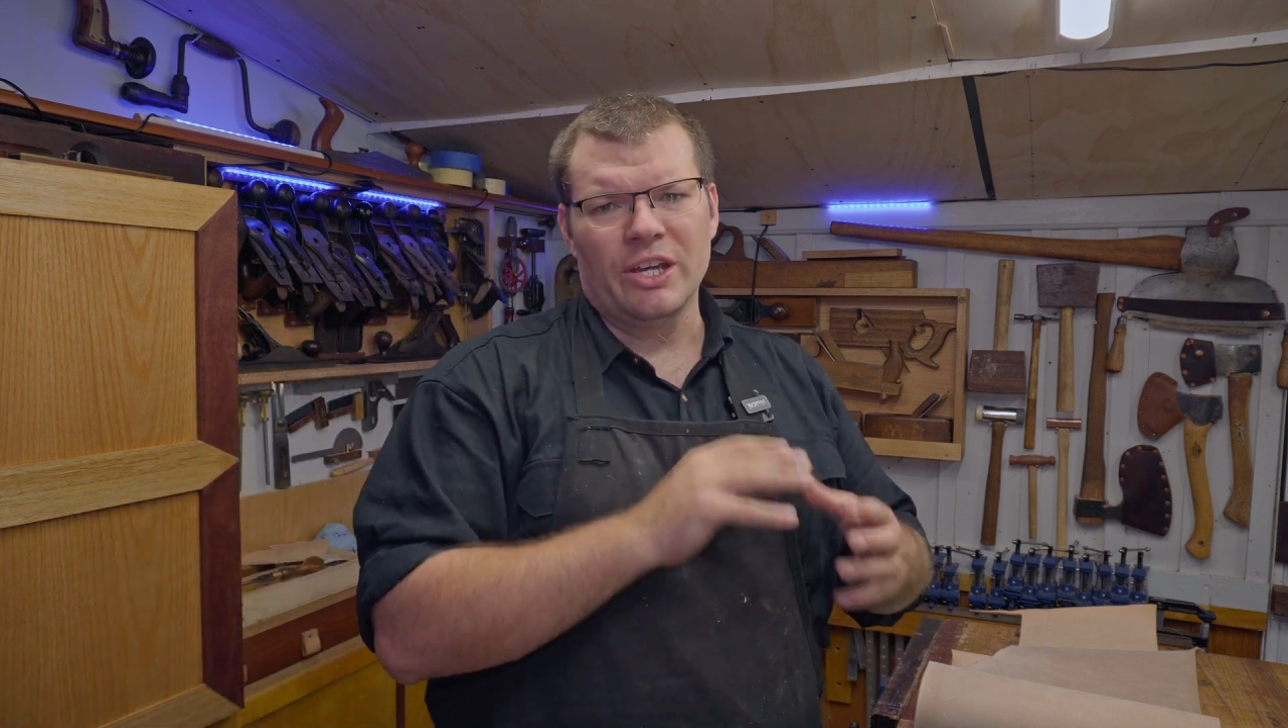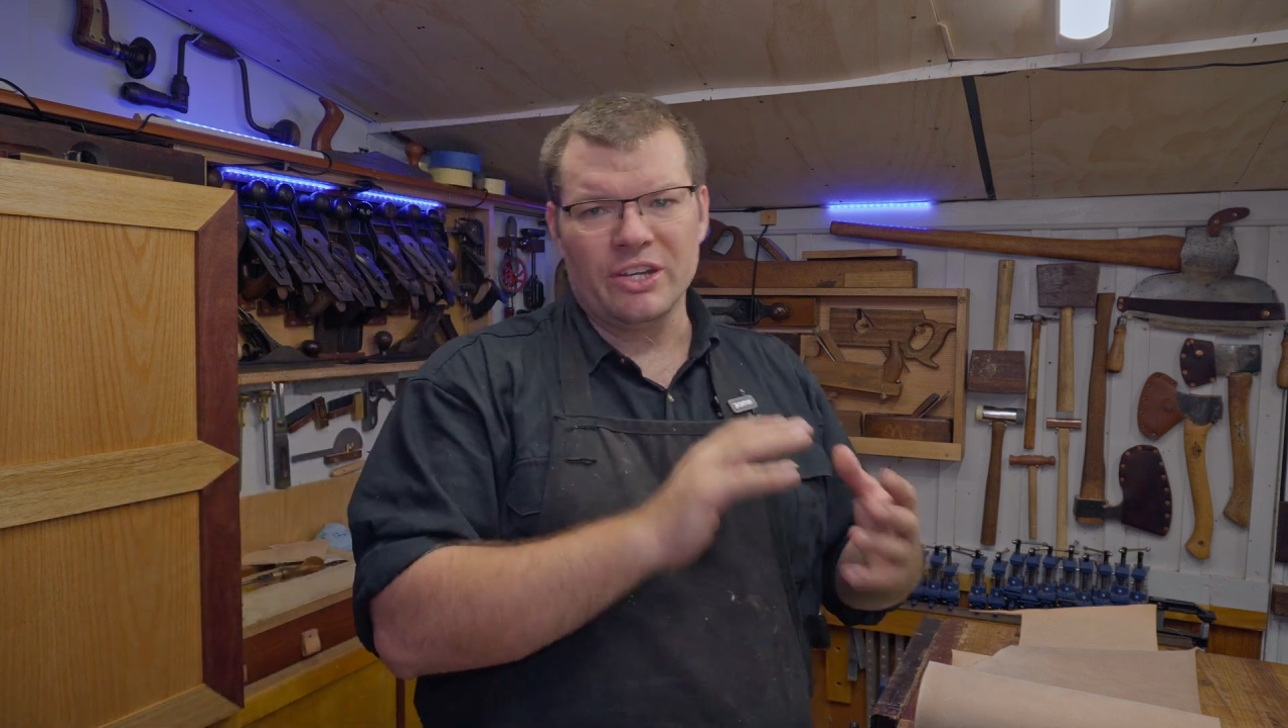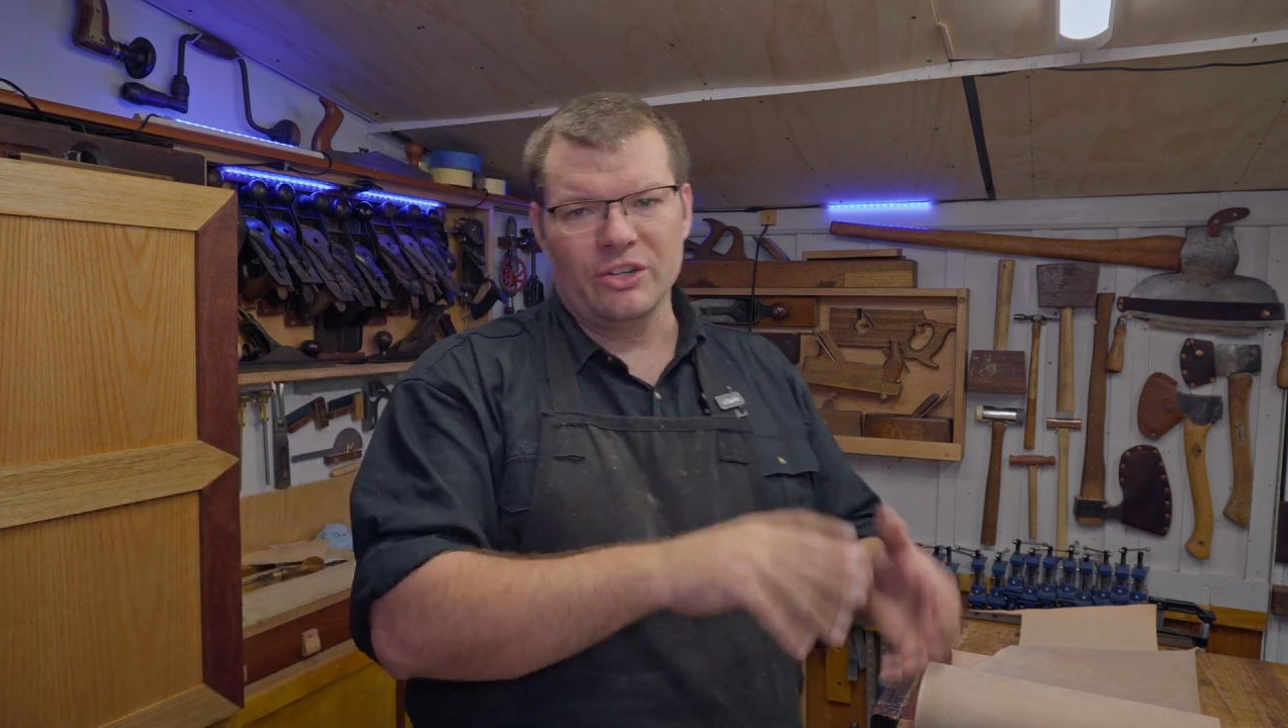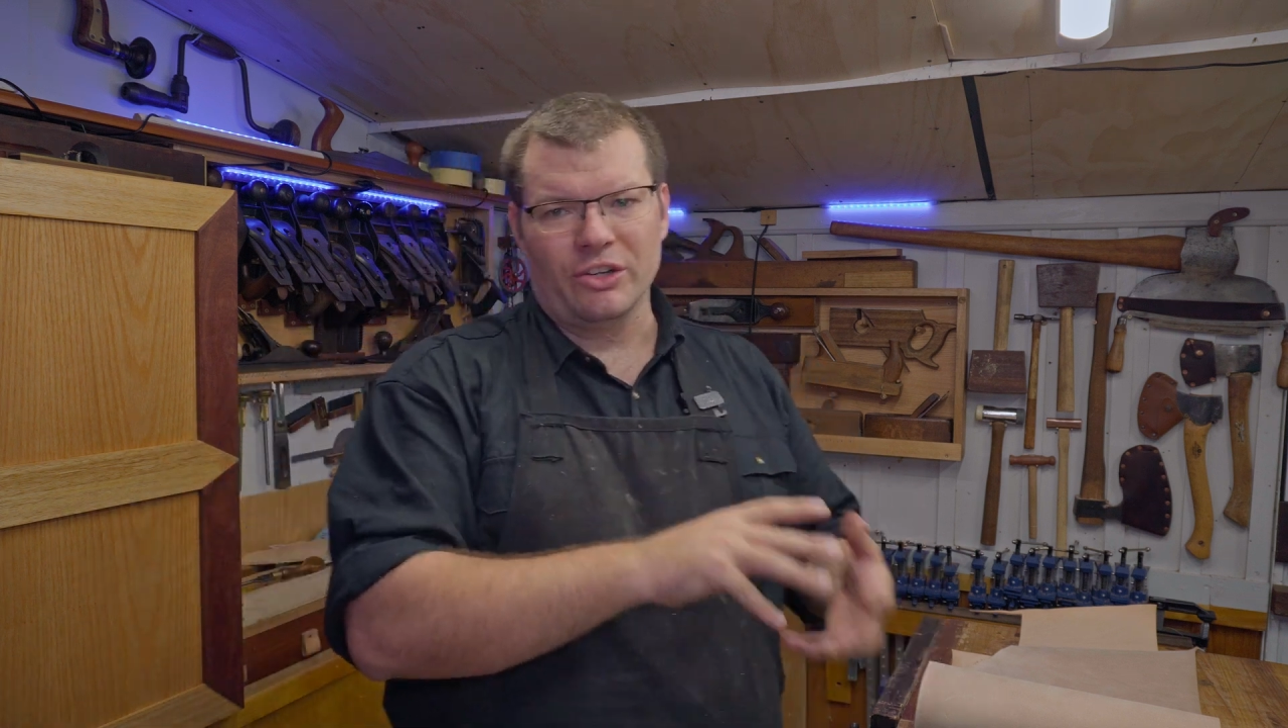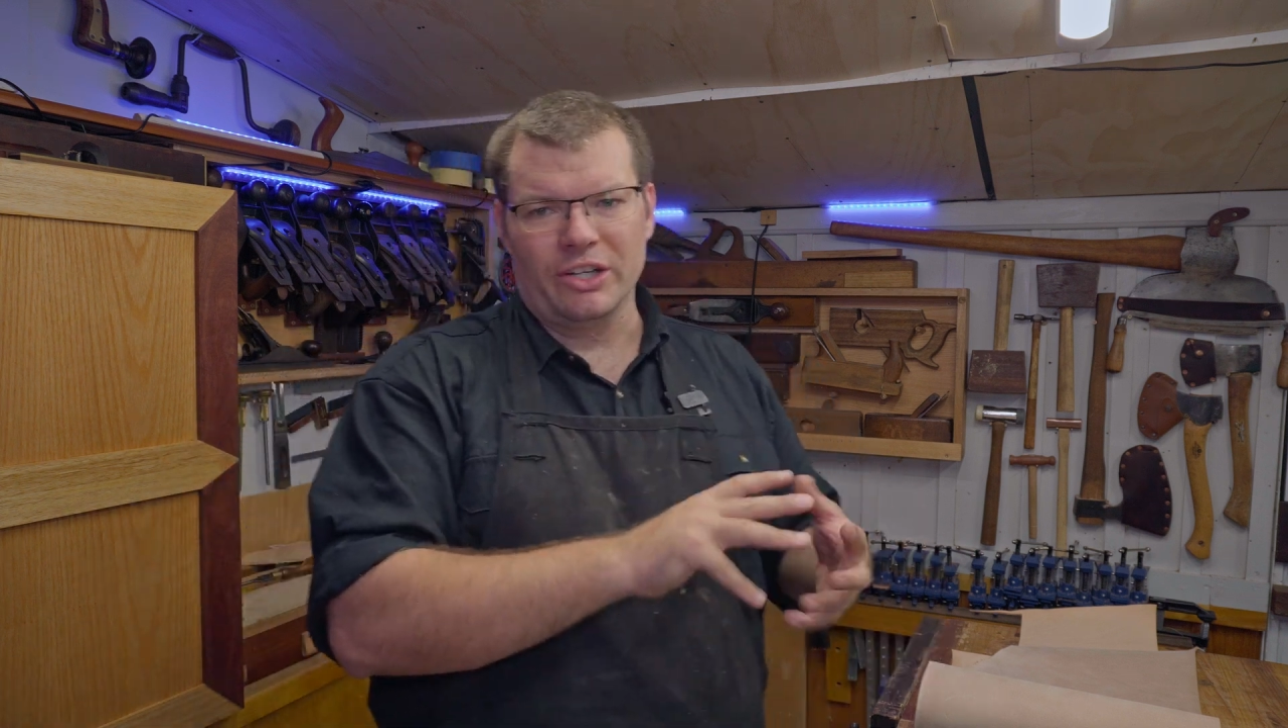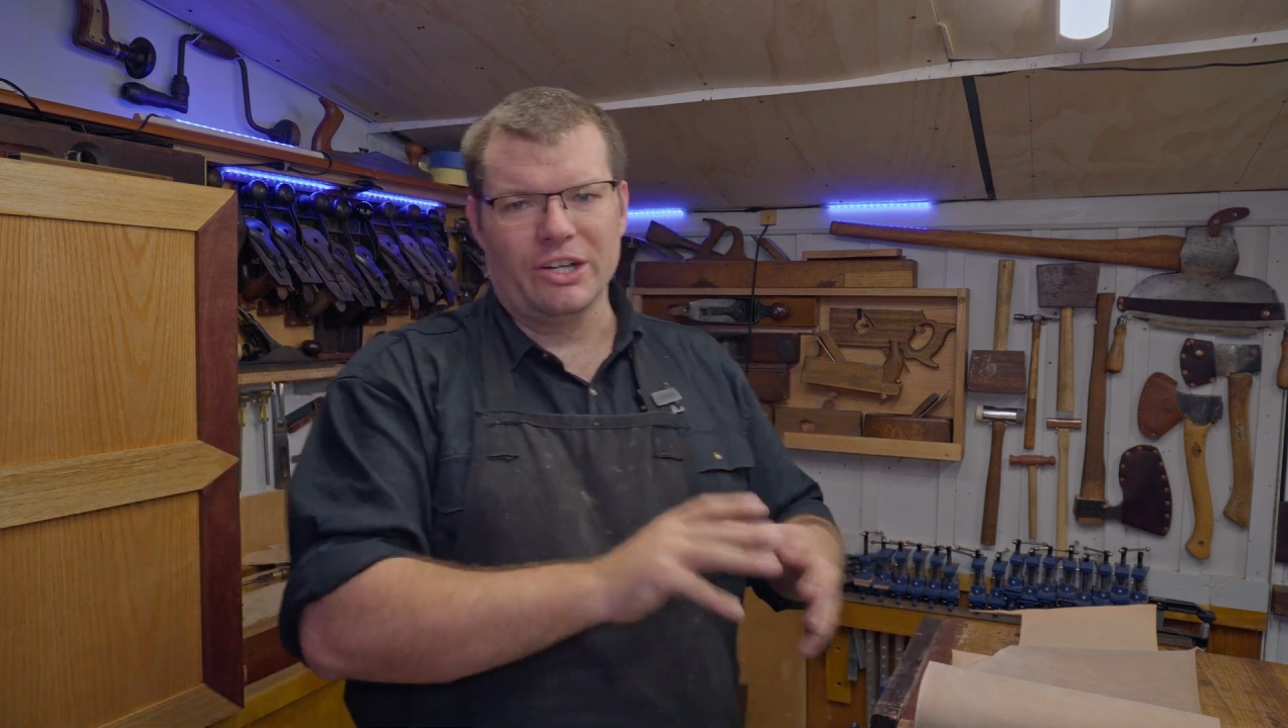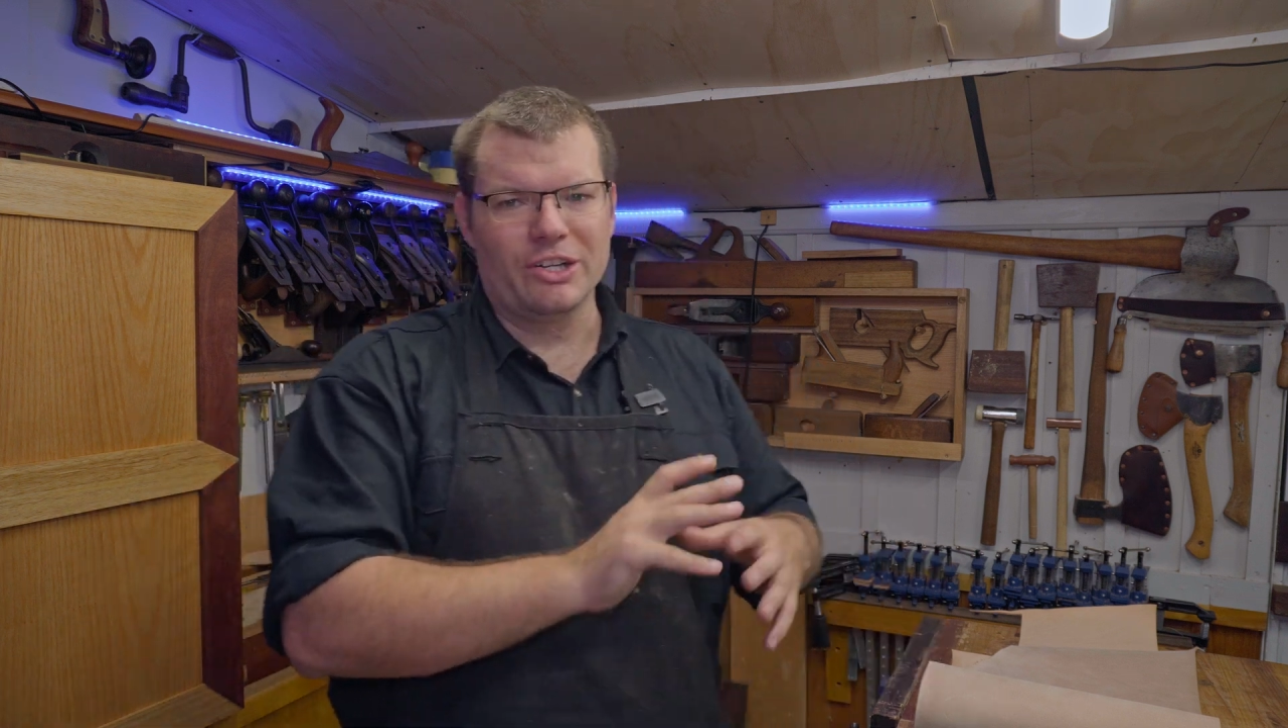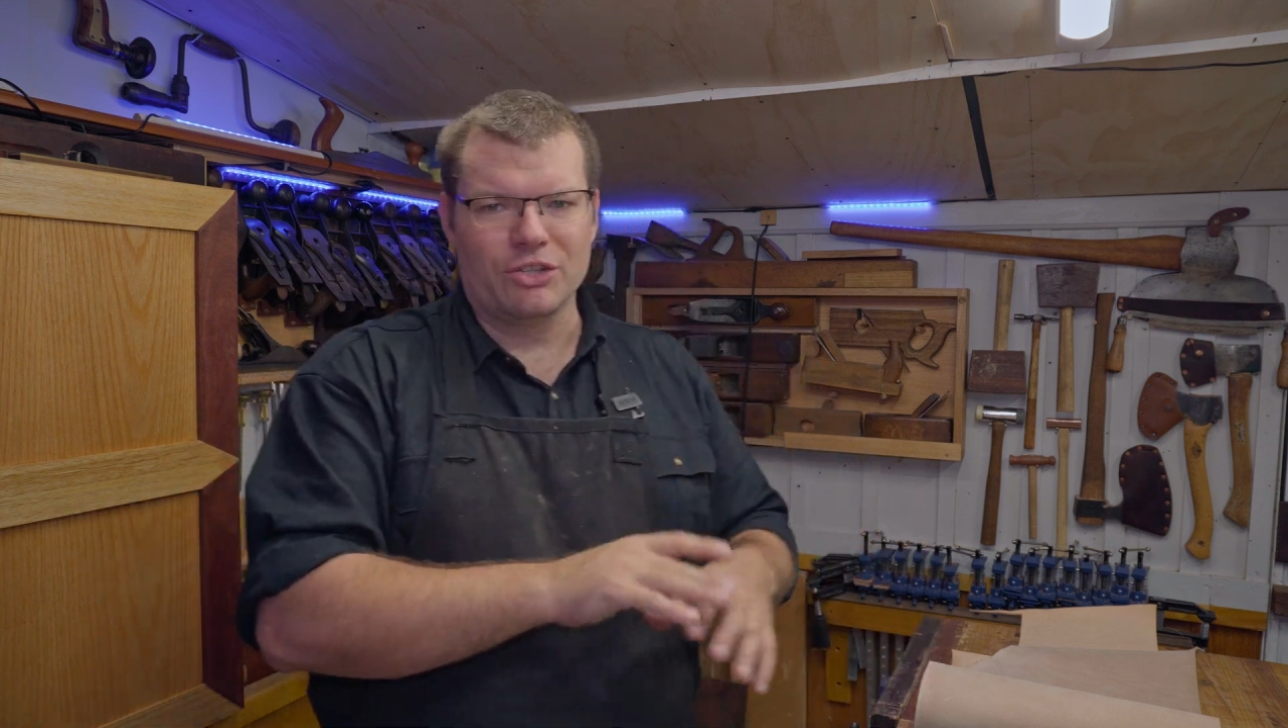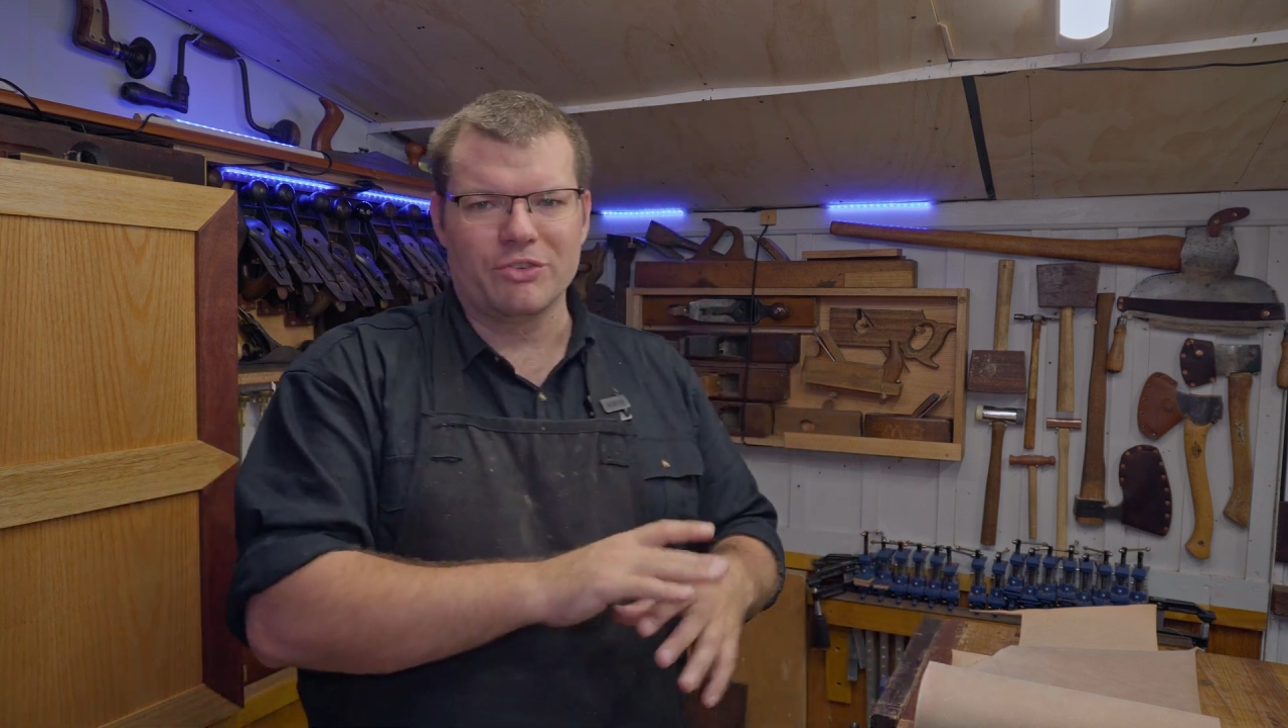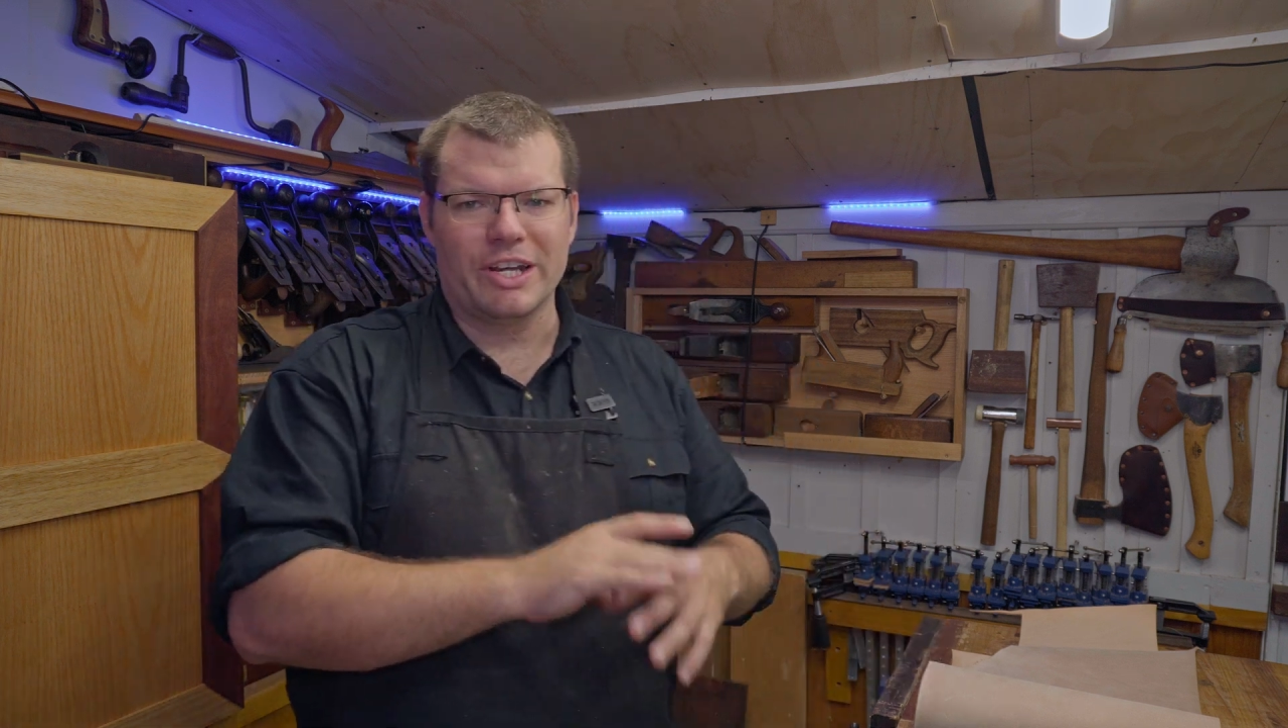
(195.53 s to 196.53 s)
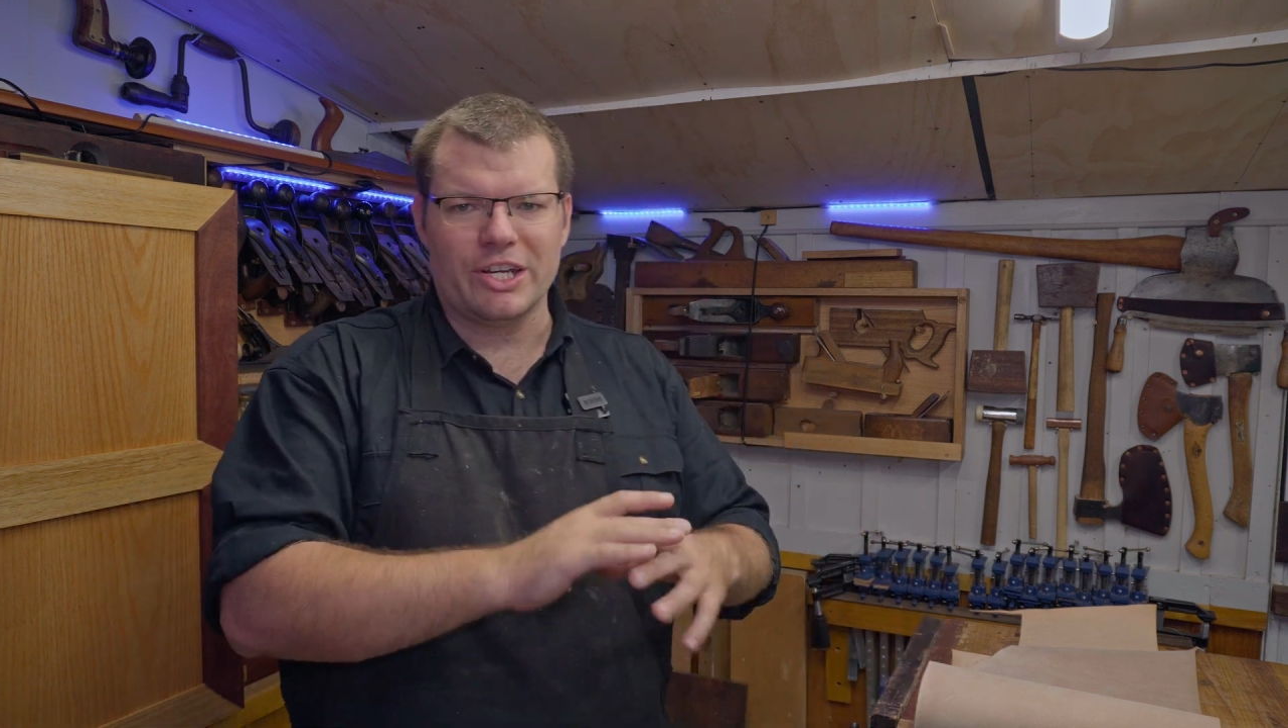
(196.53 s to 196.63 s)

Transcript: you're not going to destroy it,